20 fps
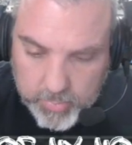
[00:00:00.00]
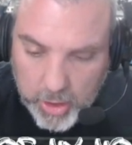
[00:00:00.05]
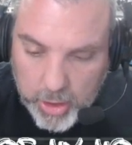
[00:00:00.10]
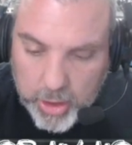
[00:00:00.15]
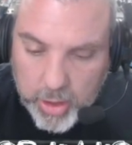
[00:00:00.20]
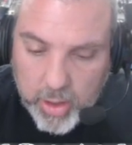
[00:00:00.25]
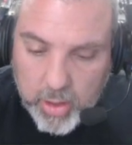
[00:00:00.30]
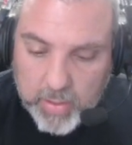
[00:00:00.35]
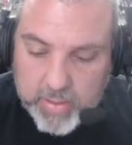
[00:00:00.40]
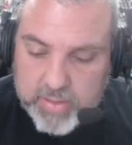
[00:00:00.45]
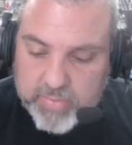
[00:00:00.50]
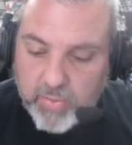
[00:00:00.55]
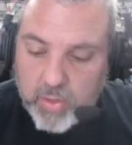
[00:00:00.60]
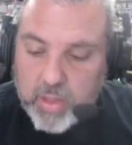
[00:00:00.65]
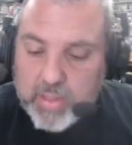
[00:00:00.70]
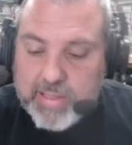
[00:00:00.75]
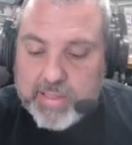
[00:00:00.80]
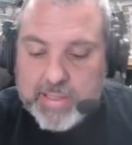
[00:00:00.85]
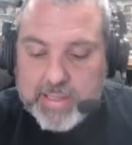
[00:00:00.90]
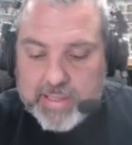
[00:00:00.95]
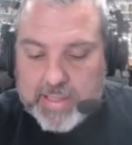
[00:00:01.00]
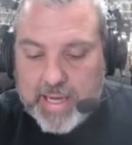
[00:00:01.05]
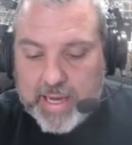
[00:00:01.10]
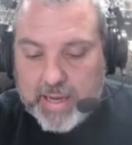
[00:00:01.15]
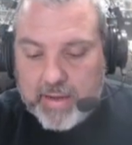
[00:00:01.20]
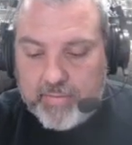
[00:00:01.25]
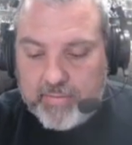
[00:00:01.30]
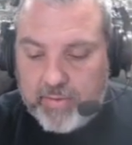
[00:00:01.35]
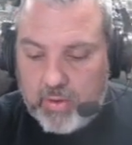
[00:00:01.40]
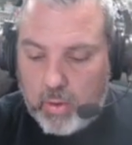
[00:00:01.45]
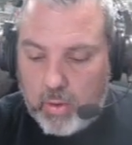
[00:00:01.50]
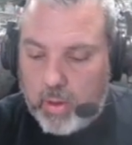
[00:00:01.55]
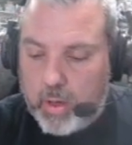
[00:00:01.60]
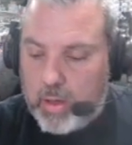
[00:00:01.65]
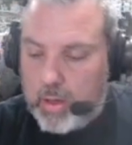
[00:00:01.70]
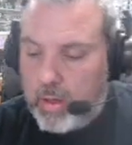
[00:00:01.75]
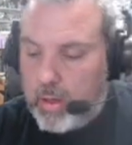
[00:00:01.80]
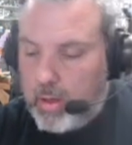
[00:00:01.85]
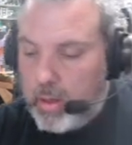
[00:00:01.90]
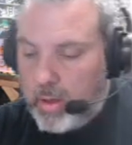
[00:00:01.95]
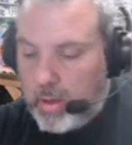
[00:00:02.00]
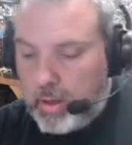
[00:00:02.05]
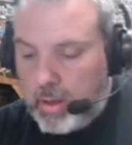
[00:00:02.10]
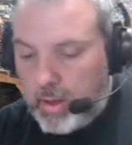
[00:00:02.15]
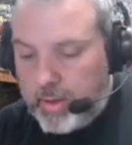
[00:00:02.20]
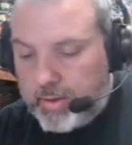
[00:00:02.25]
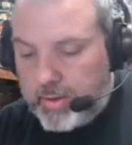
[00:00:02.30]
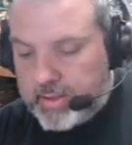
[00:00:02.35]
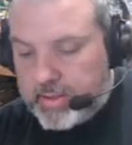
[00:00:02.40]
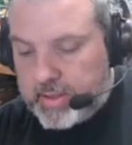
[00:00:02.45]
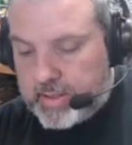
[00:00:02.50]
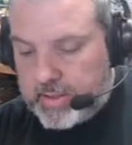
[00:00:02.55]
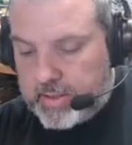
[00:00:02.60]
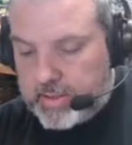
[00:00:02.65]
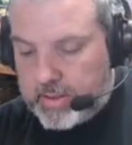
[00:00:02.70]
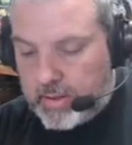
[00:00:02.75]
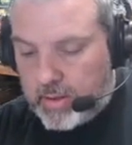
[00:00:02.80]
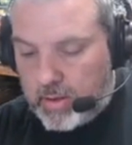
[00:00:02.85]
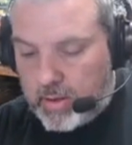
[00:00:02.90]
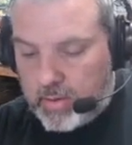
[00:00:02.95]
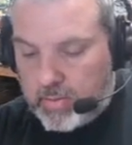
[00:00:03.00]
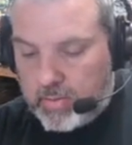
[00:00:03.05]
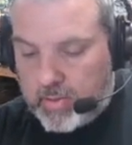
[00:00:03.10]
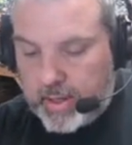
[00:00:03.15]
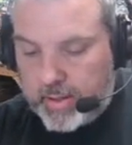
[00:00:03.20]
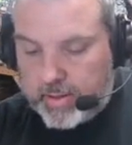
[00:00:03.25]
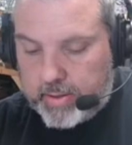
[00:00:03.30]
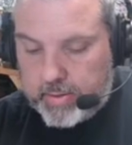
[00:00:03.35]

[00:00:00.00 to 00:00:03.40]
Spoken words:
You know, as far as the second floor, this isn't on right.